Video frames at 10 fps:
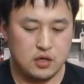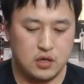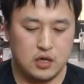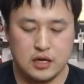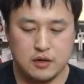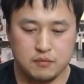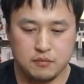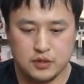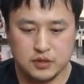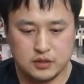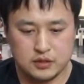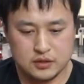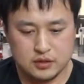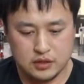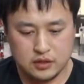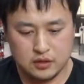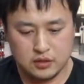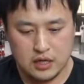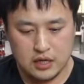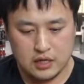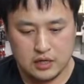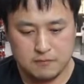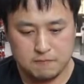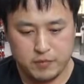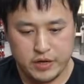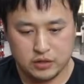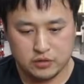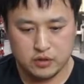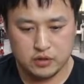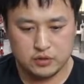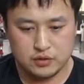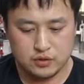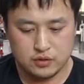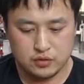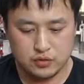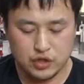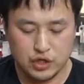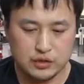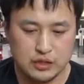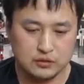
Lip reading: This is the Atomos Shogun